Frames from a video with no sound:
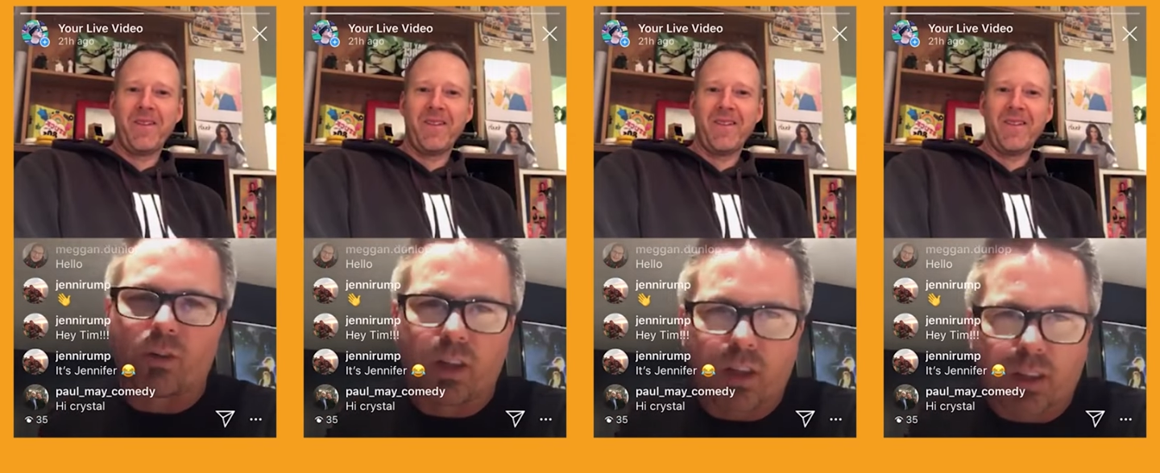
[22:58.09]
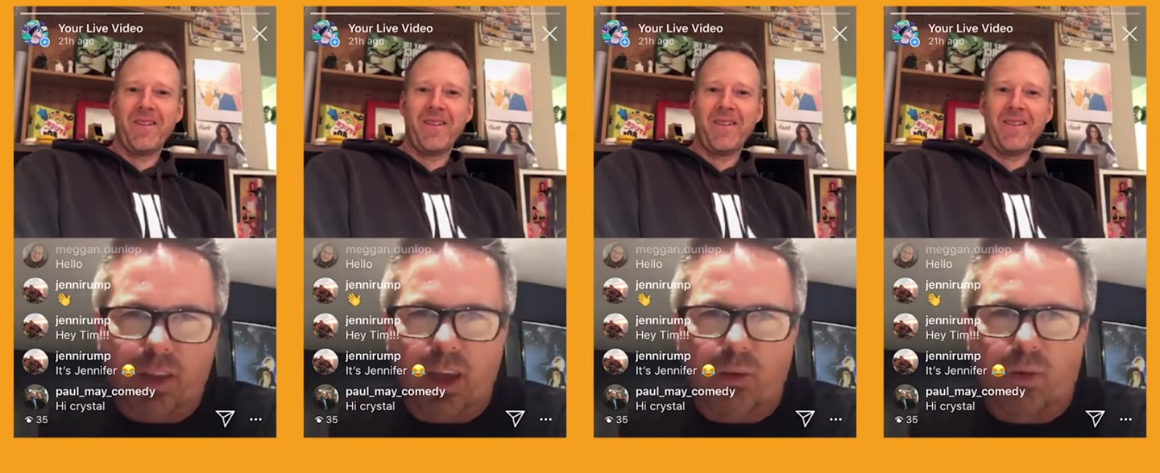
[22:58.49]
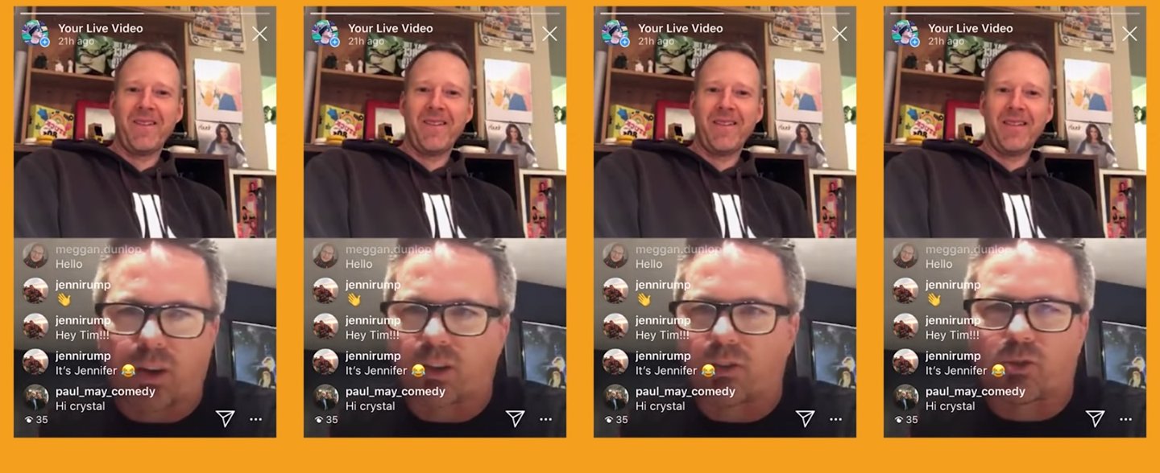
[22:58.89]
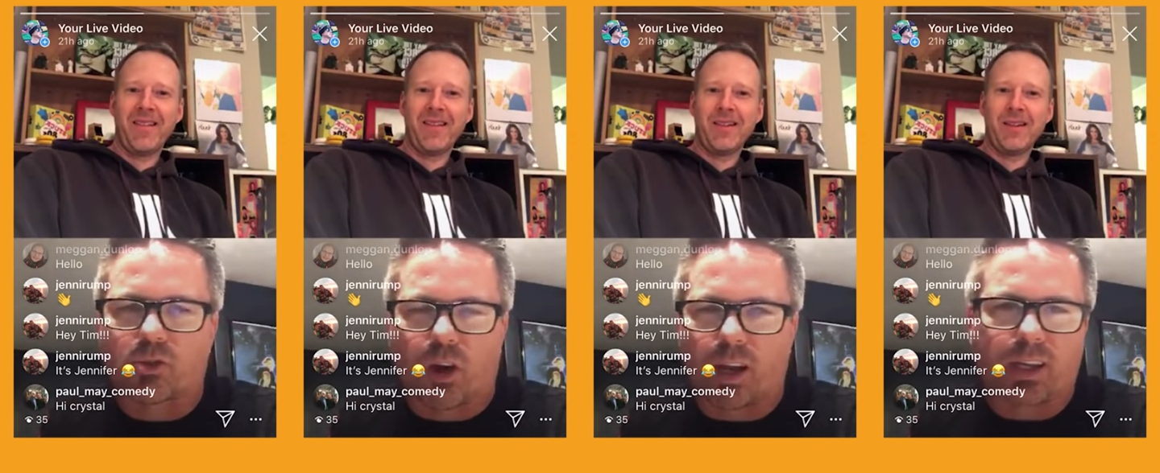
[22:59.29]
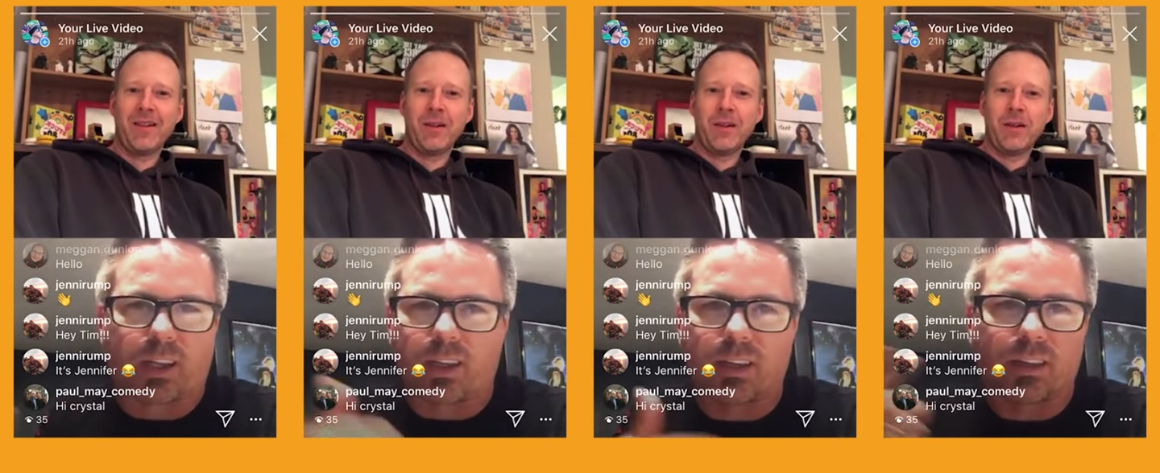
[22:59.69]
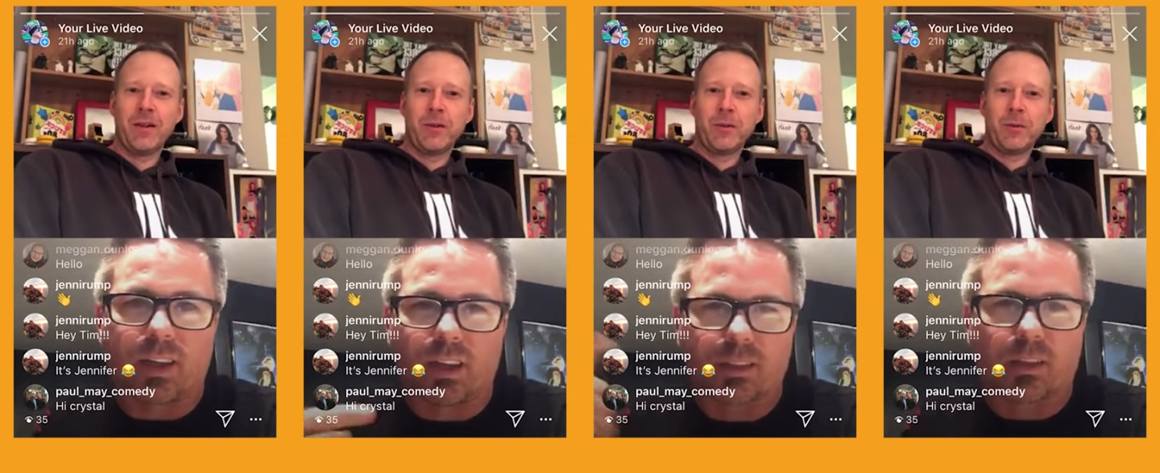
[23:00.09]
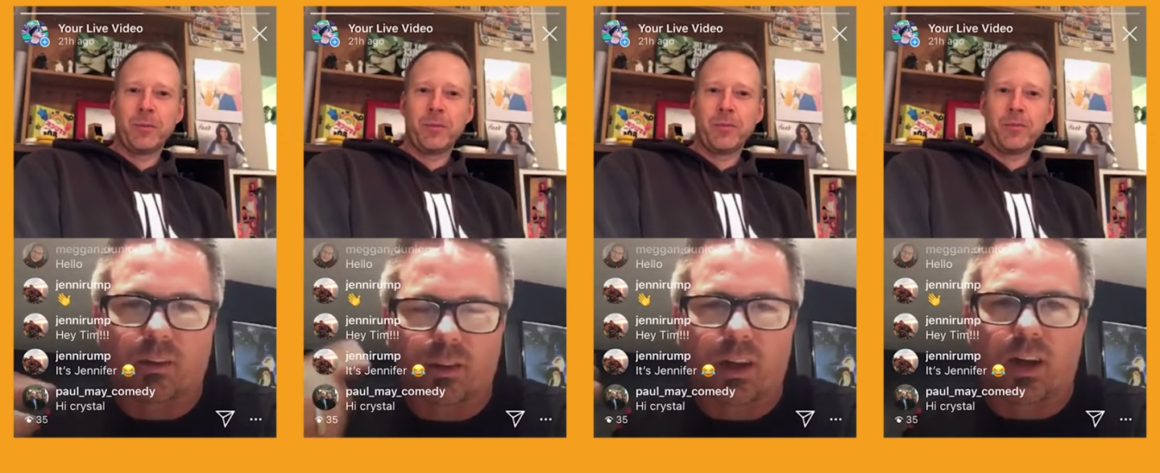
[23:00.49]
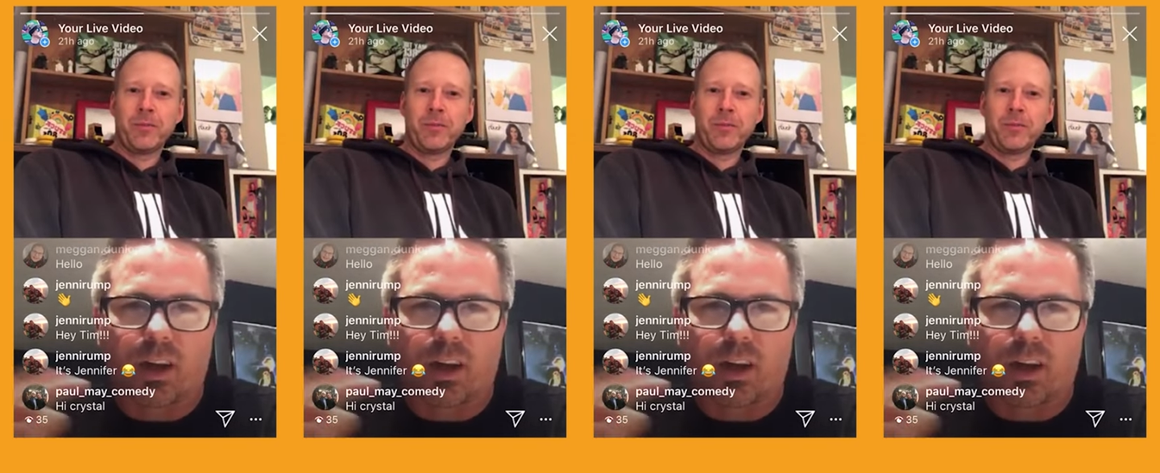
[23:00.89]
Speaker 1: thing was to try to get his his other uh,